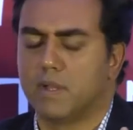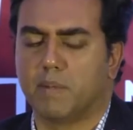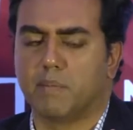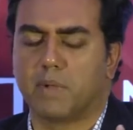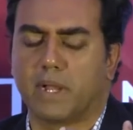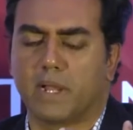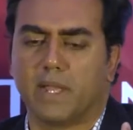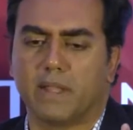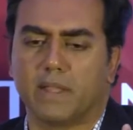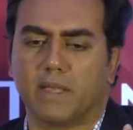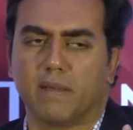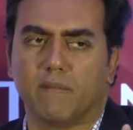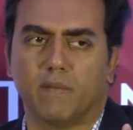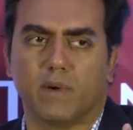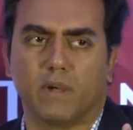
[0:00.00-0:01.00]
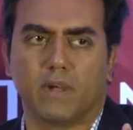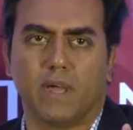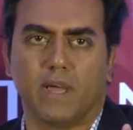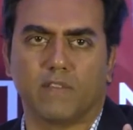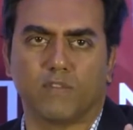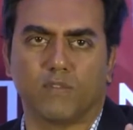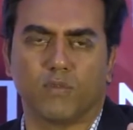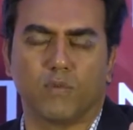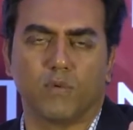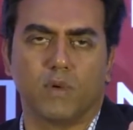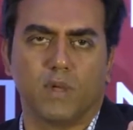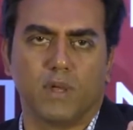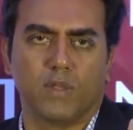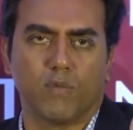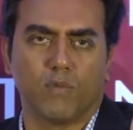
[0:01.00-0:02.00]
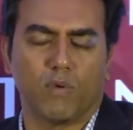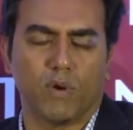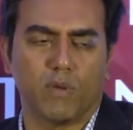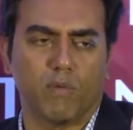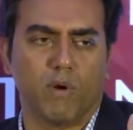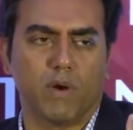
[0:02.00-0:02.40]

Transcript: Typically, I think a worker you've got to